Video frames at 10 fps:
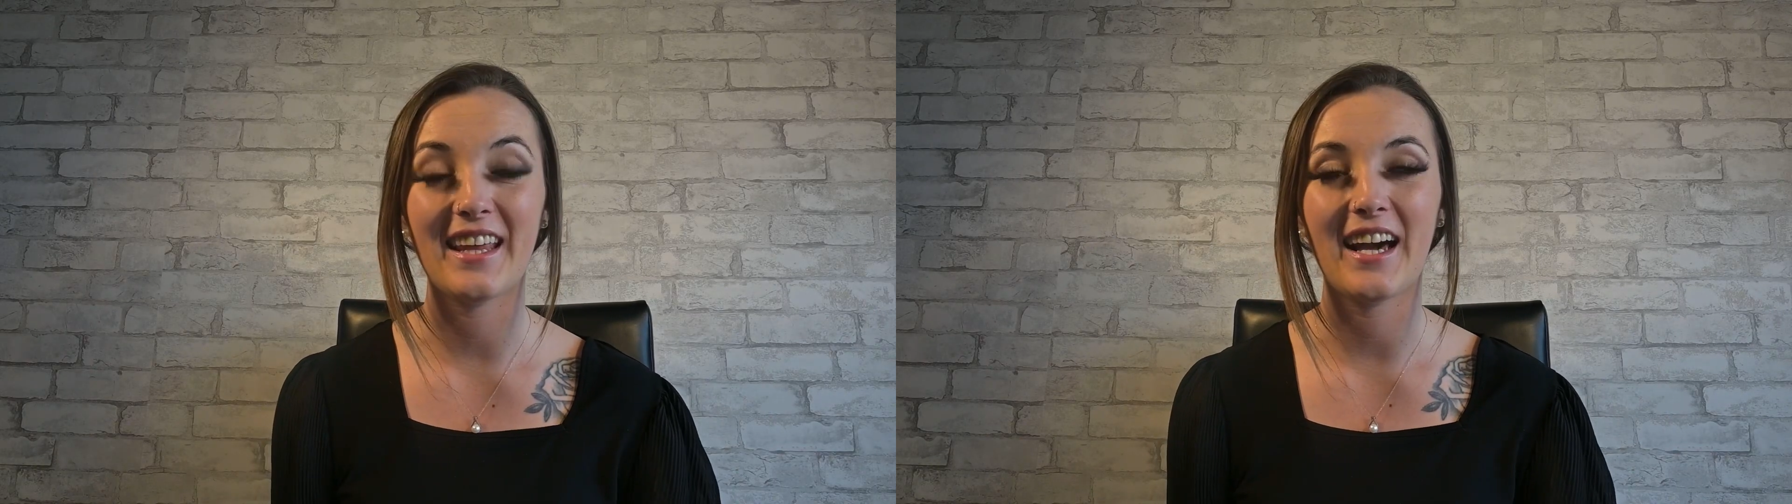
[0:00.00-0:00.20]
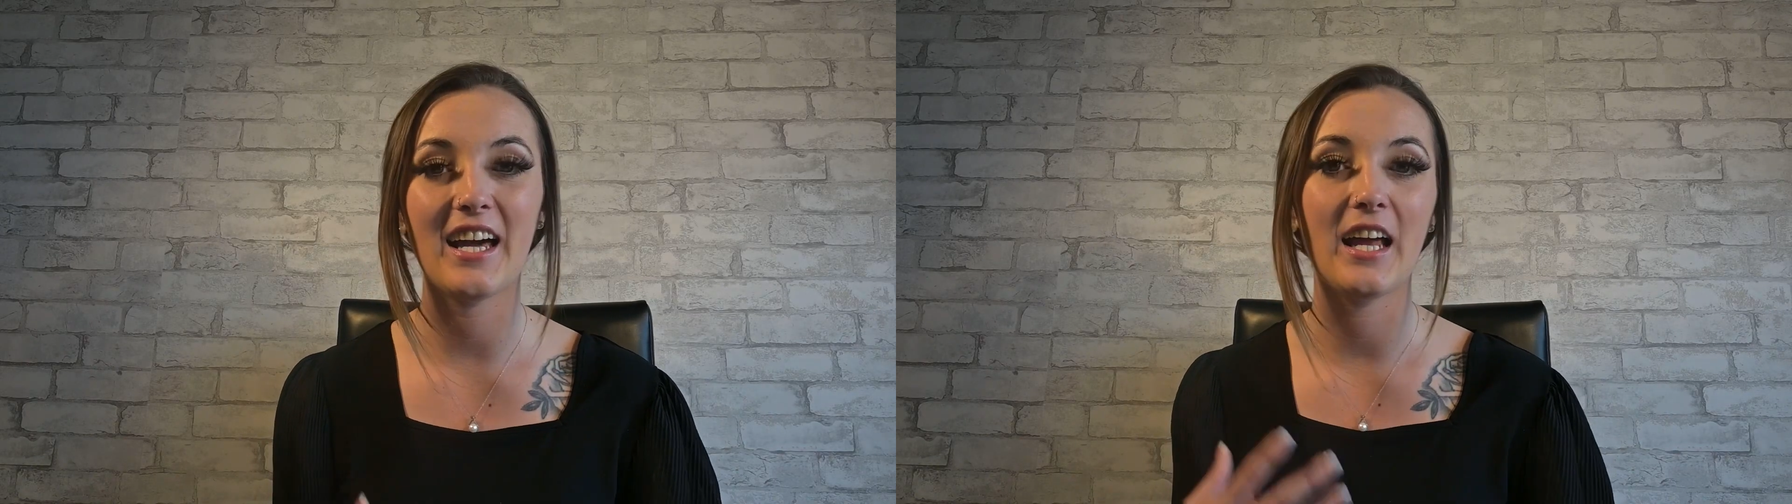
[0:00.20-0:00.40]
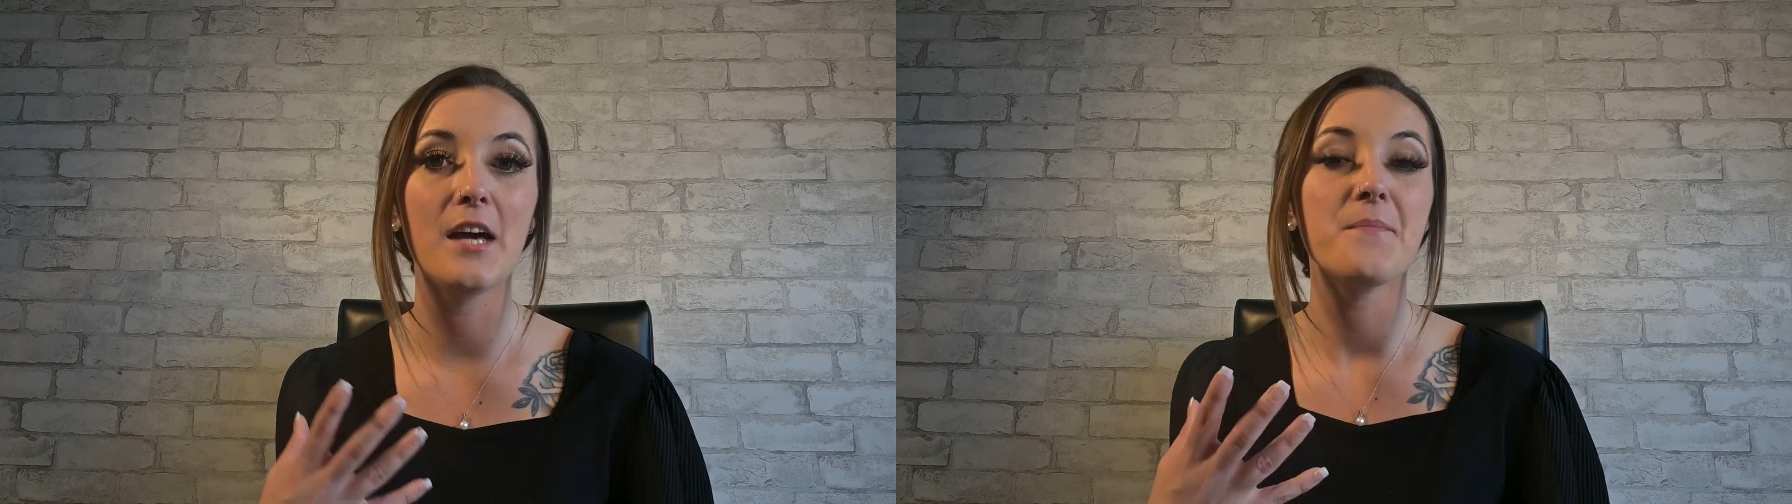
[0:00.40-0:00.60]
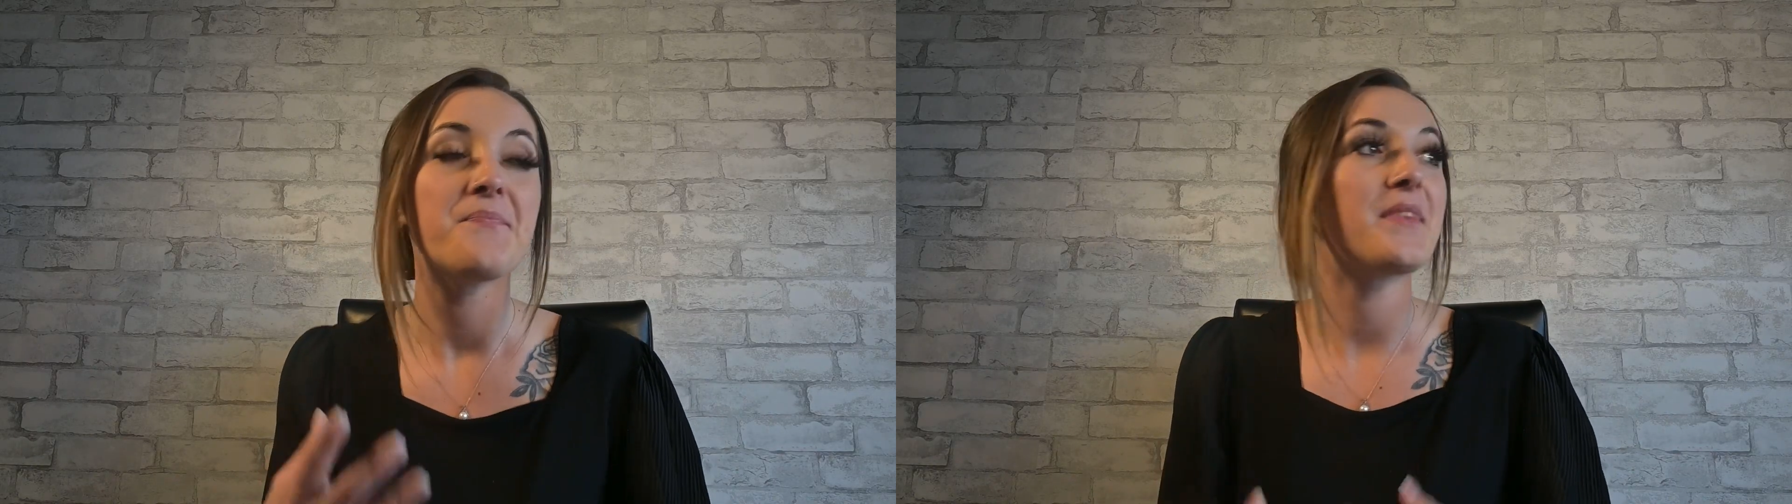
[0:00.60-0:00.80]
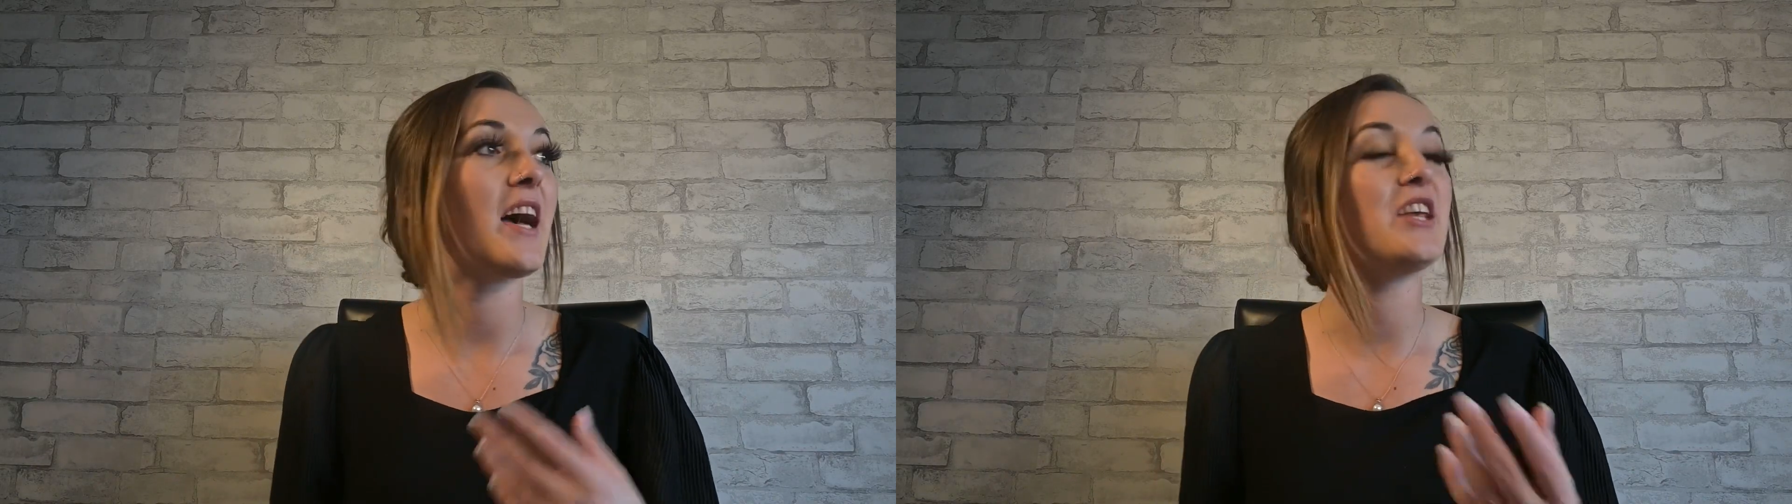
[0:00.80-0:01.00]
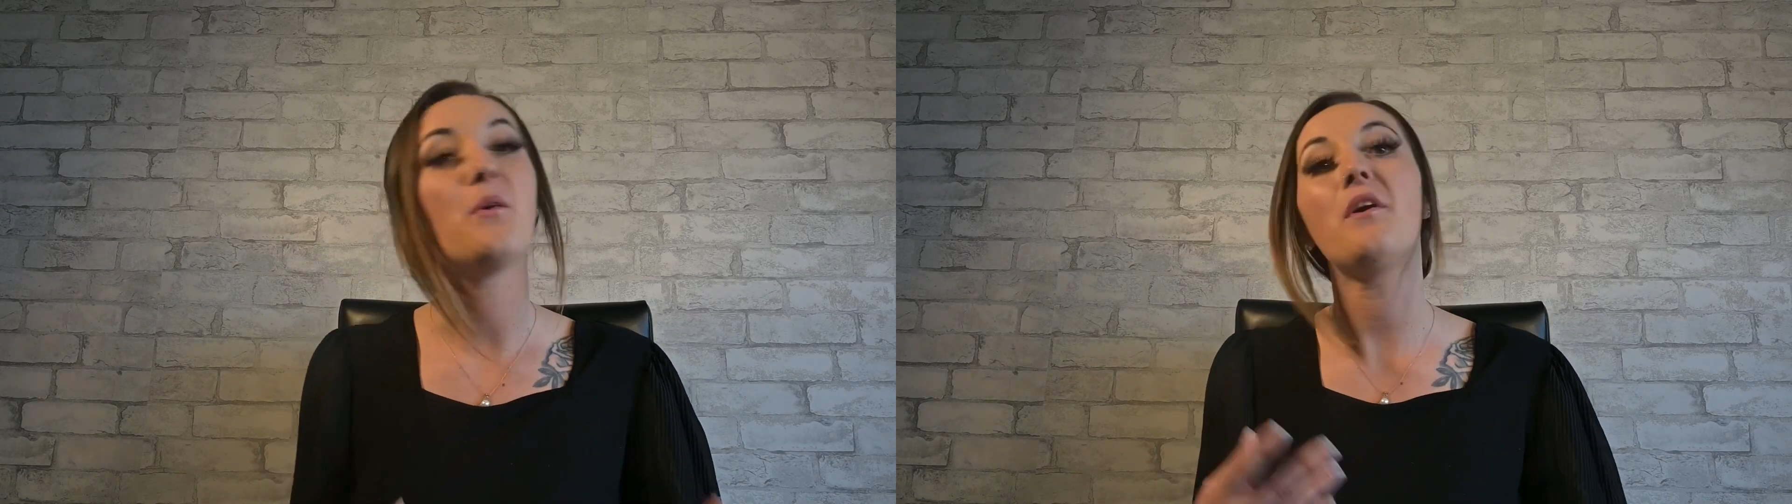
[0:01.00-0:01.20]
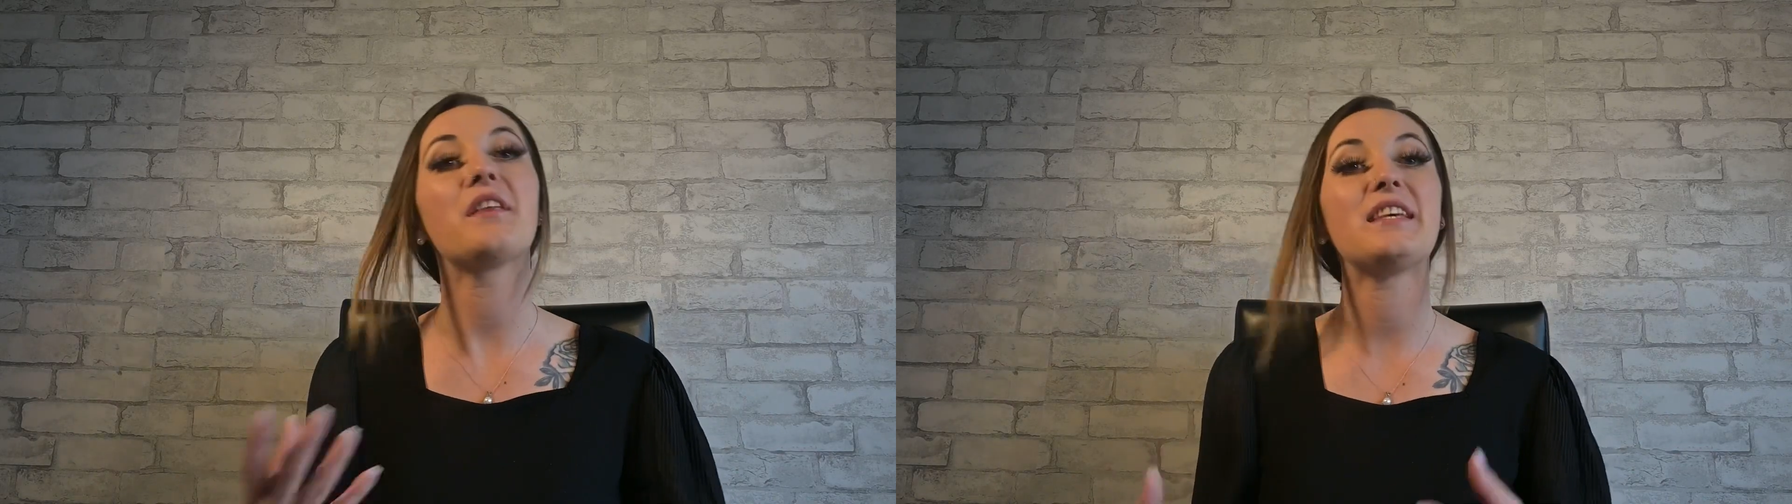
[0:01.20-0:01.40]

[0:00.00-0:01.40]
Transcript: Like I, I know all